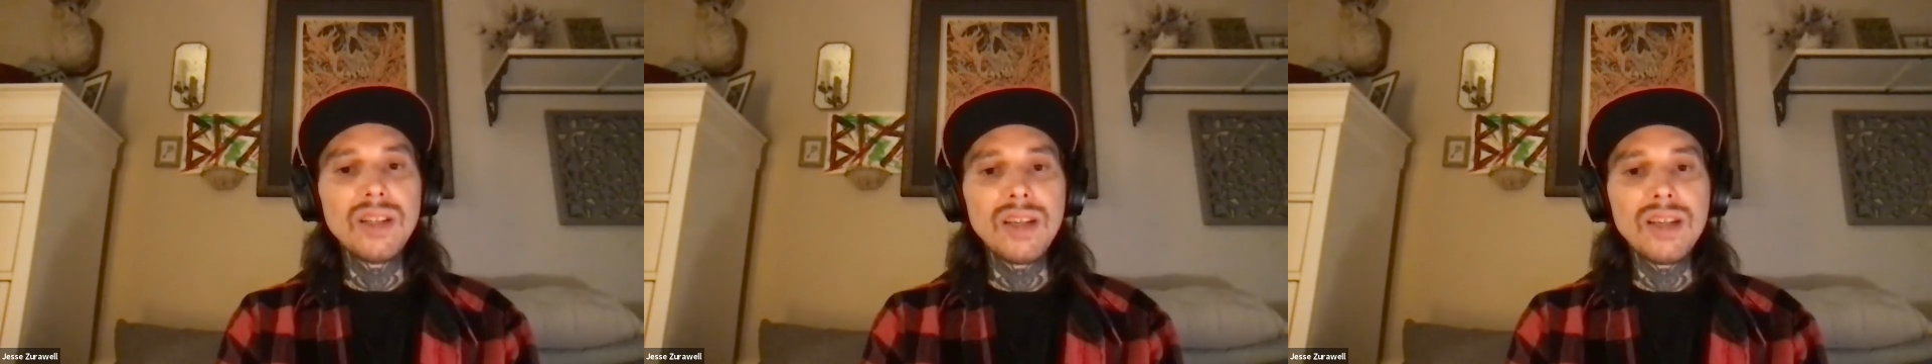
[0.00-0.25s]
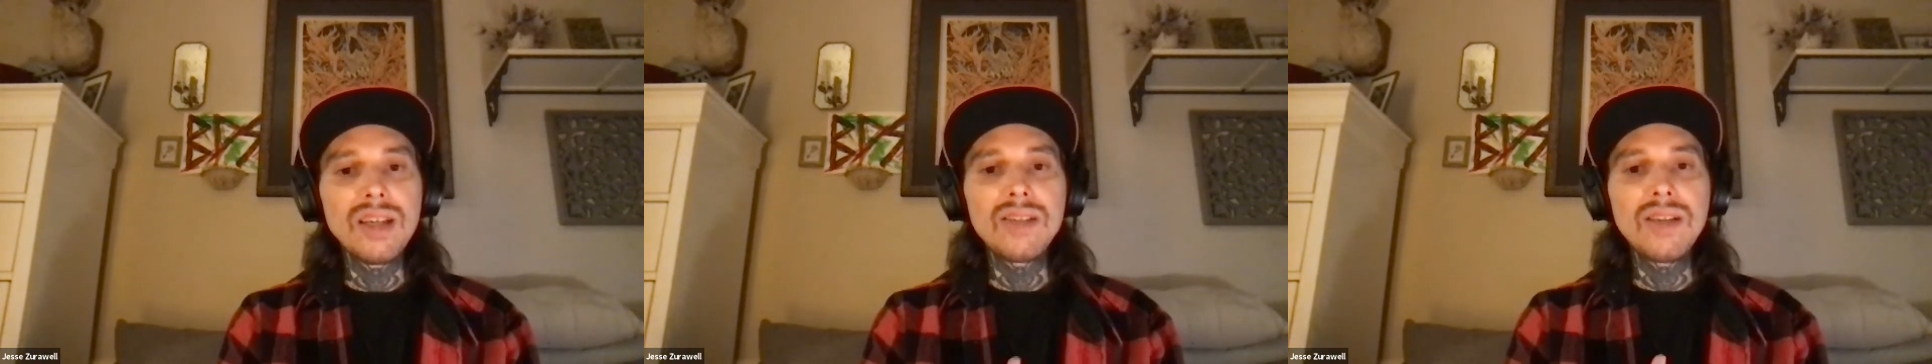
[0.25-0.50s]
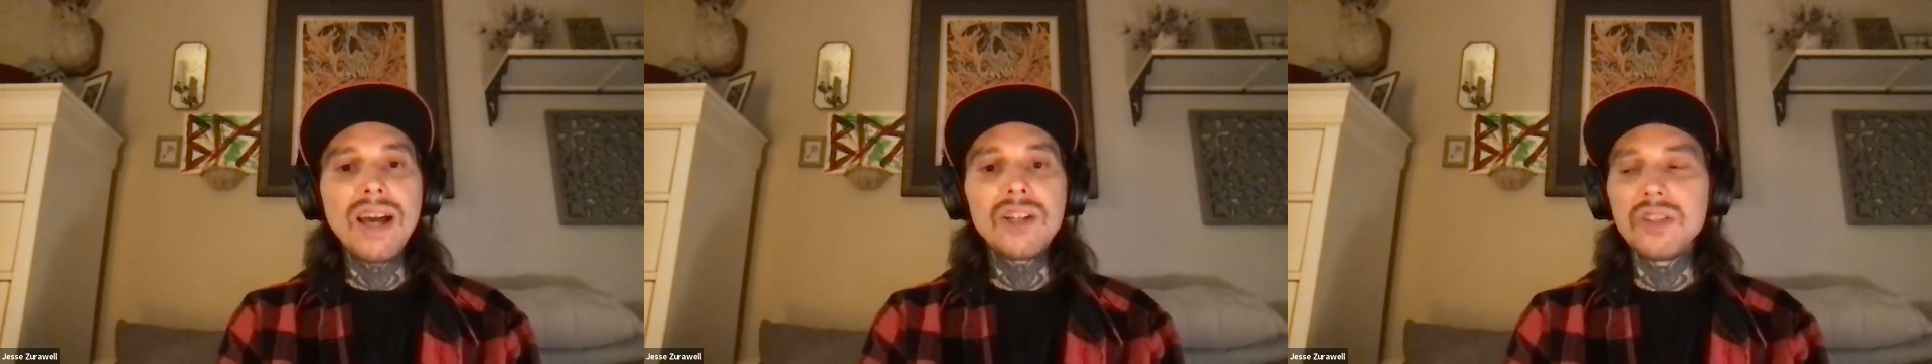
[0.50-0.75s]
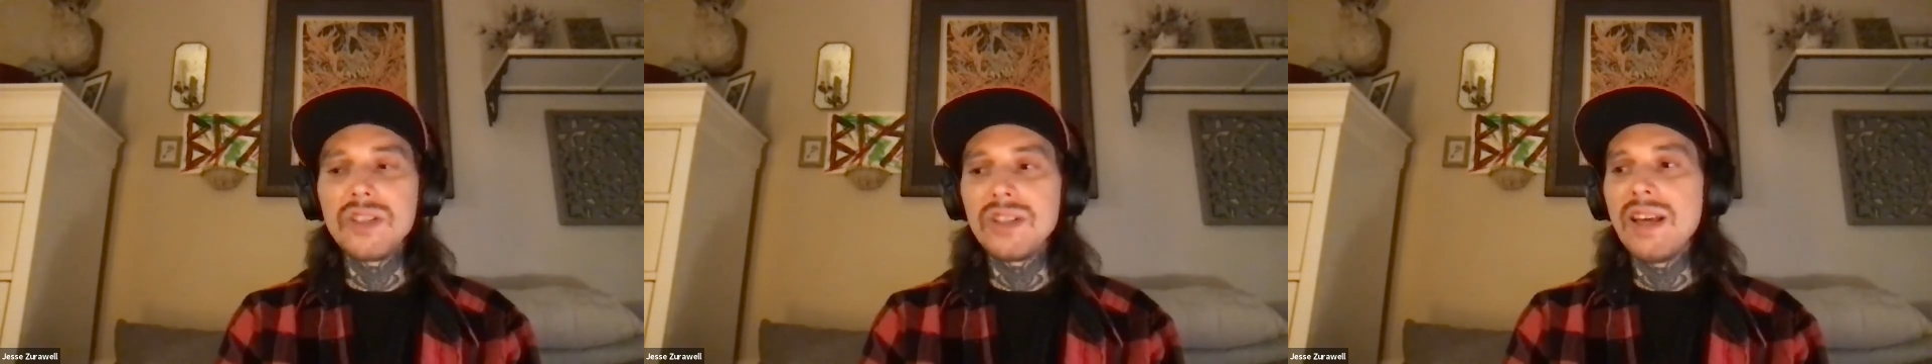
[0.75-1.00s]
Like, he's
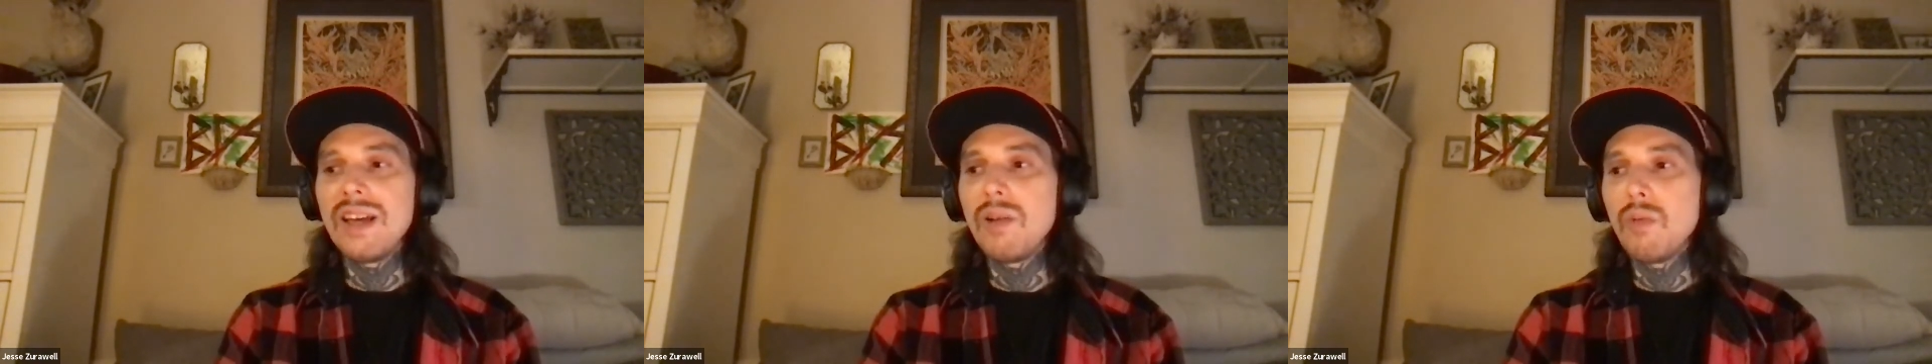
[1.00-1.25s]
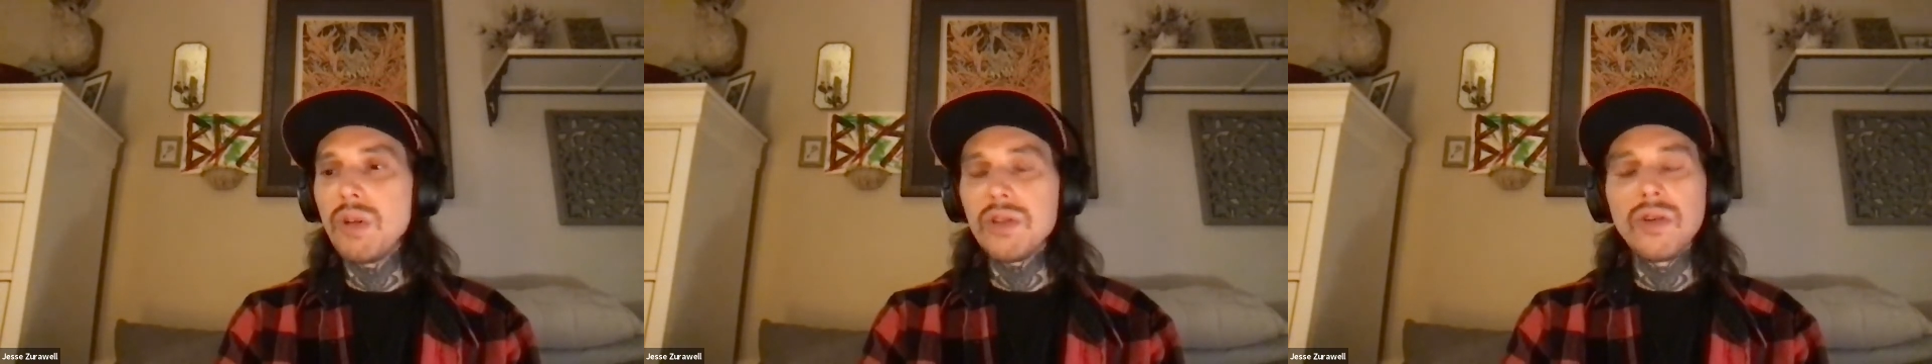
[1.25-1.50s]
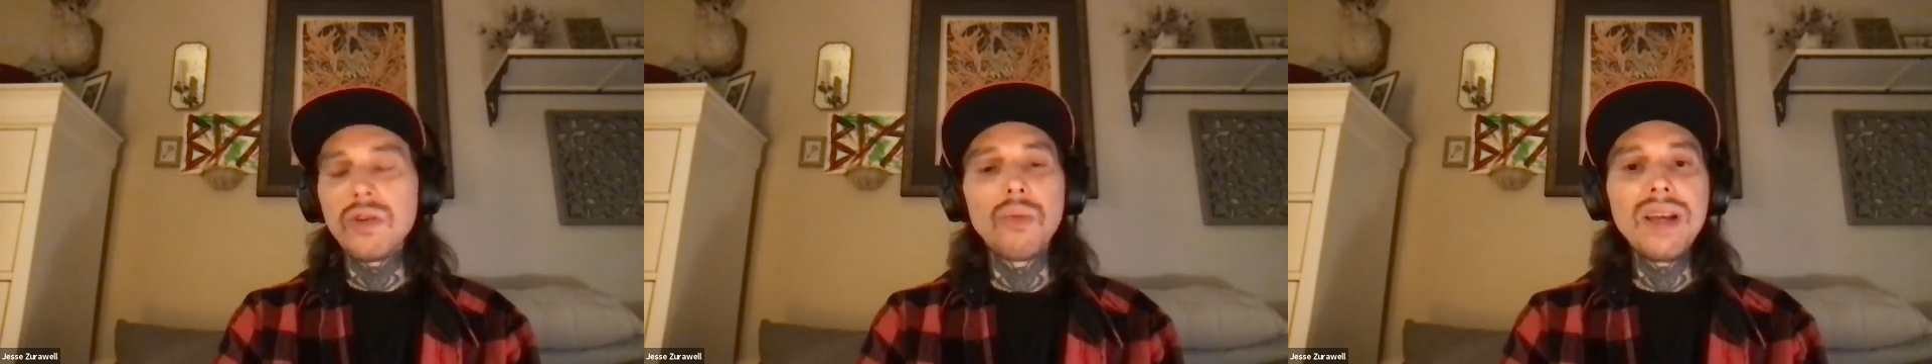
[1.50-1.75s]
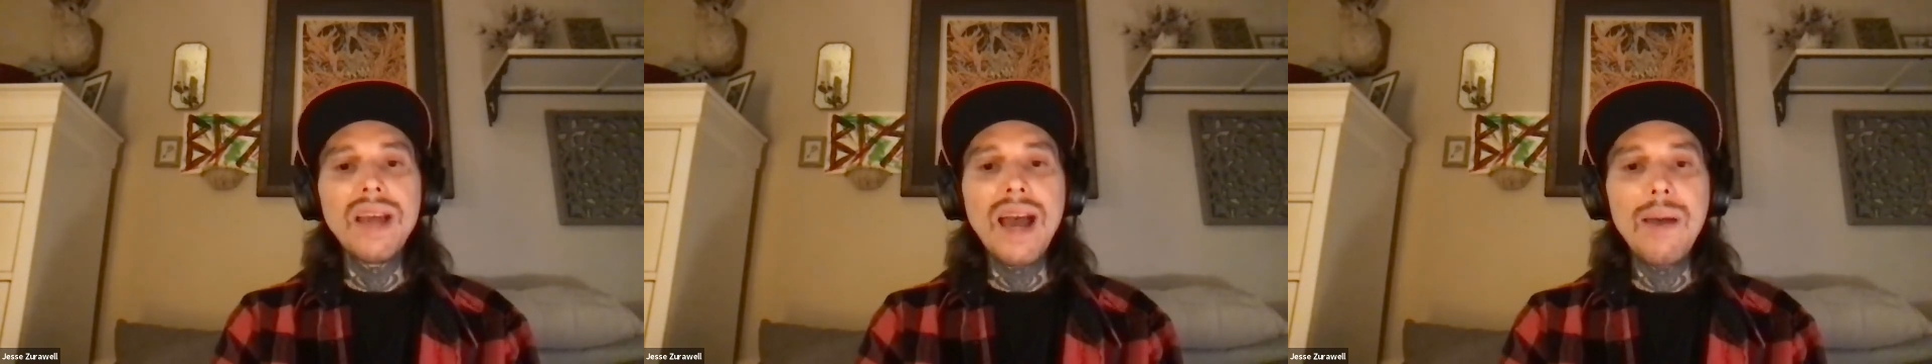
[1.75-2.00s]
actually saying what's
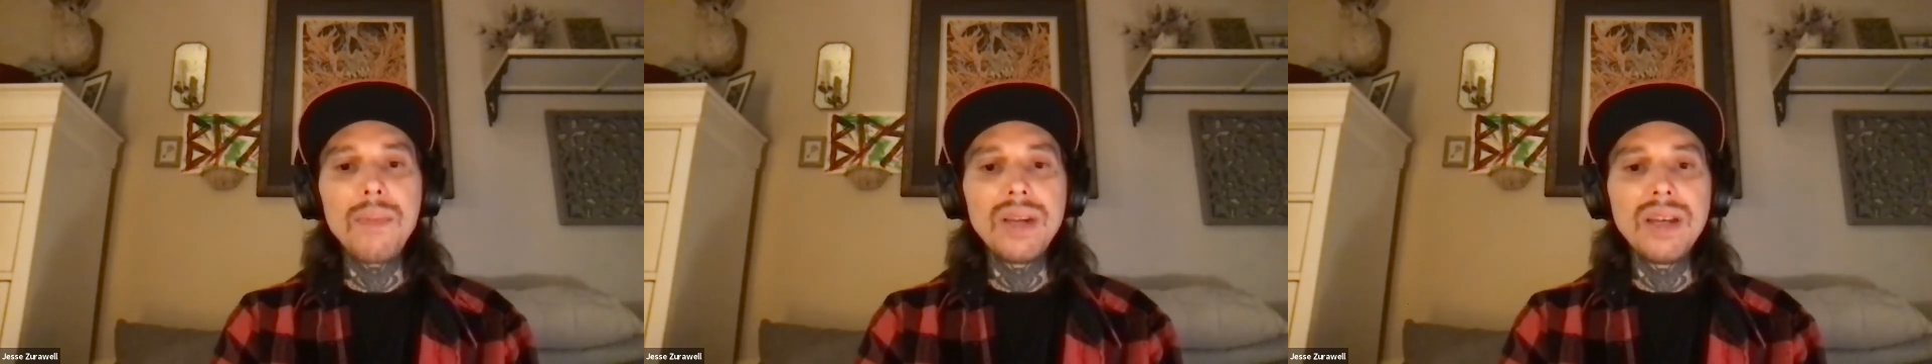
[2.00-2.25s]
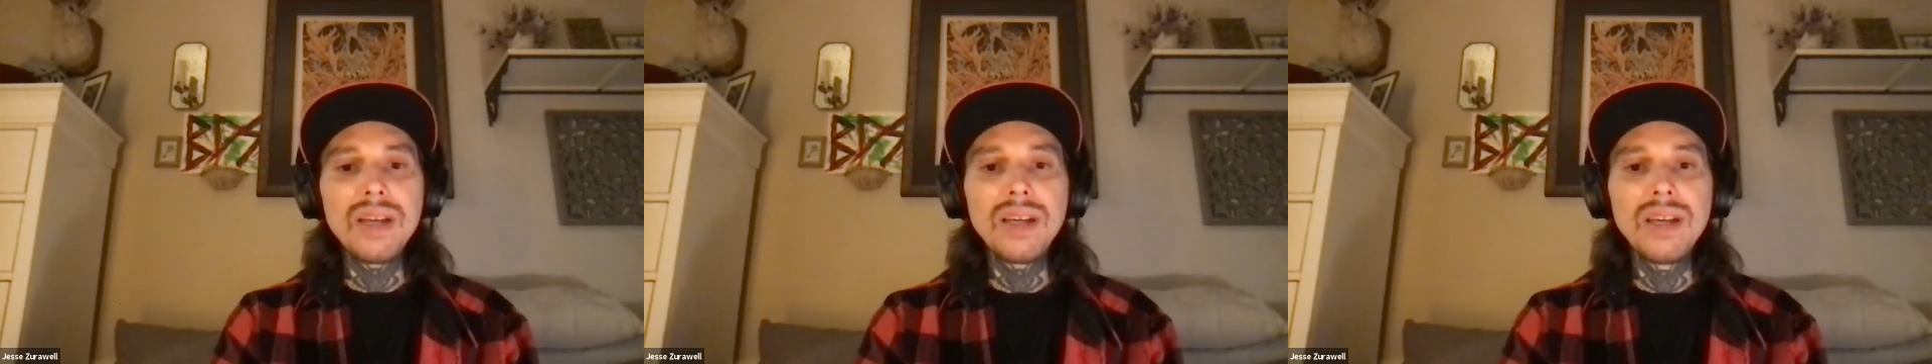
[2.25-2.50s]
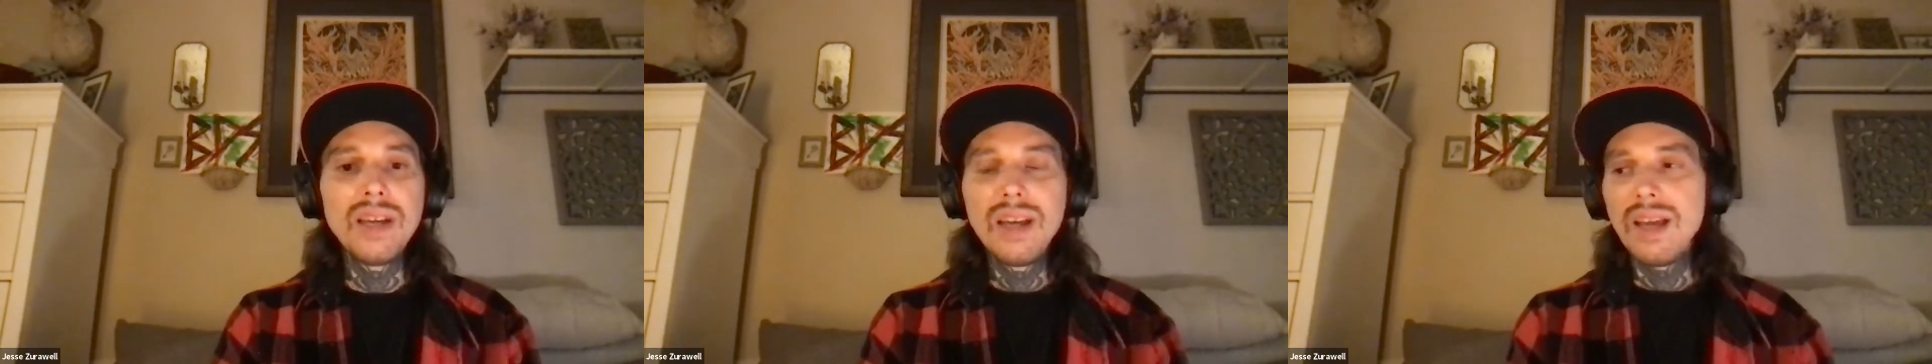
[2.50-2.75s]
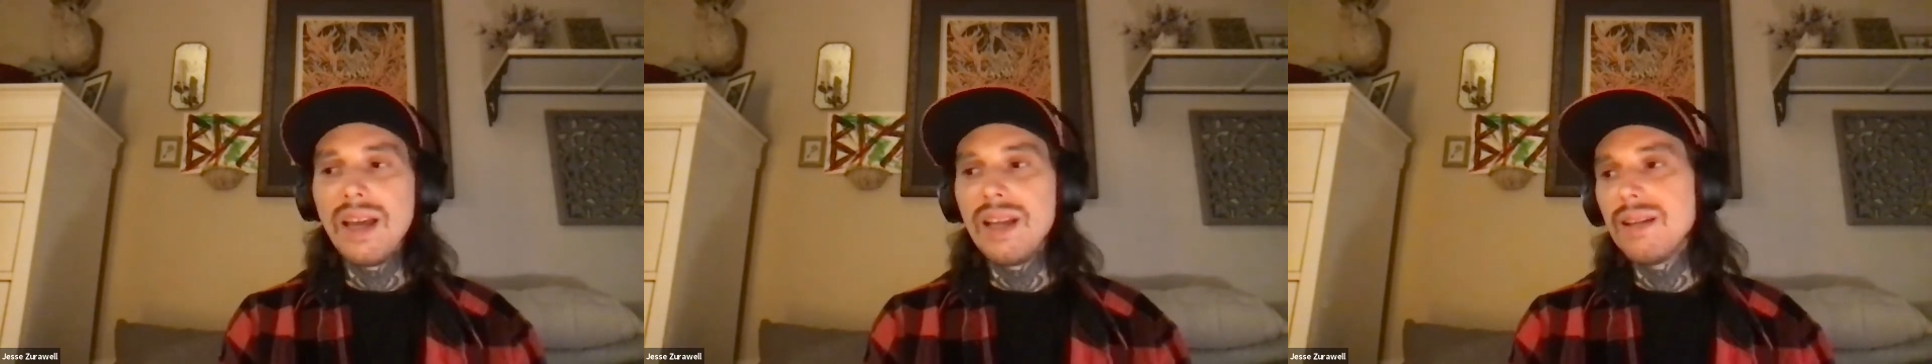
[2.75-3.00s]
already happening,
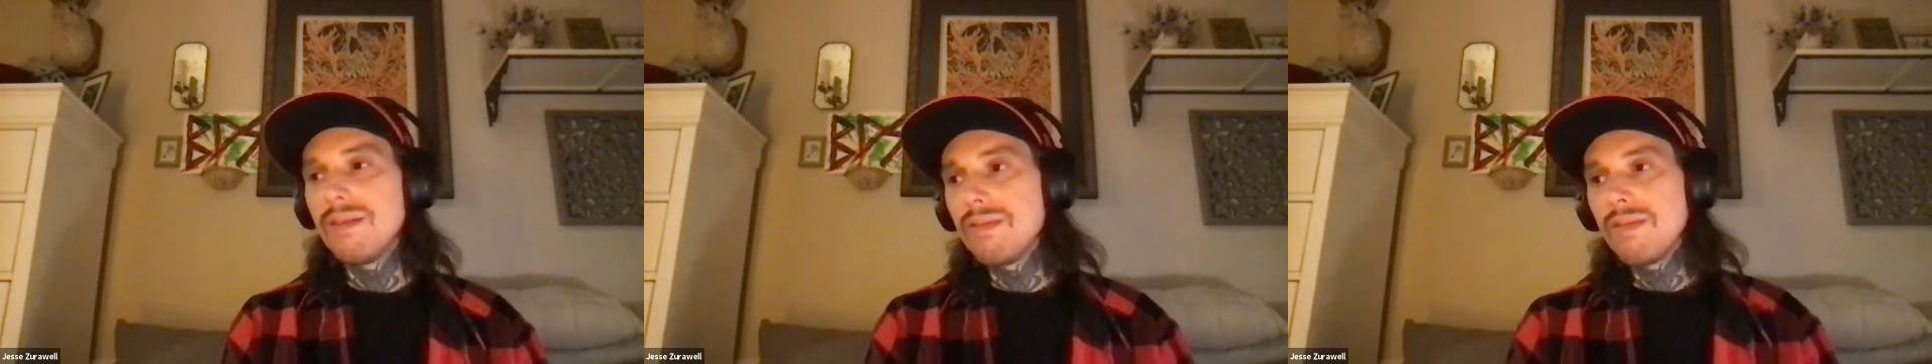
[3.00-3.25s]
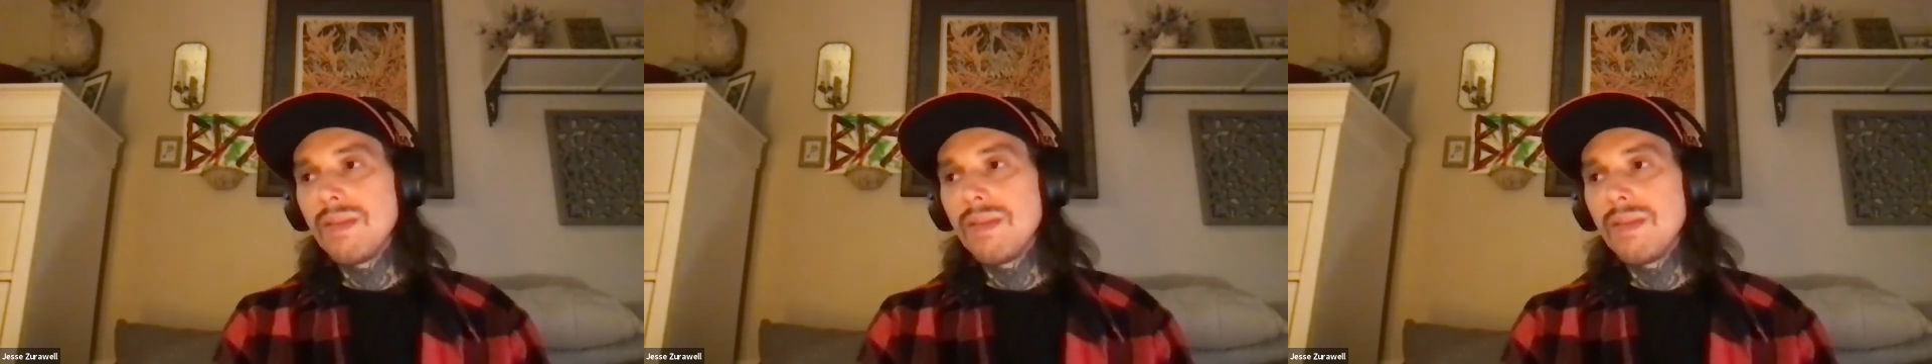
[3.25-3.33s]
and,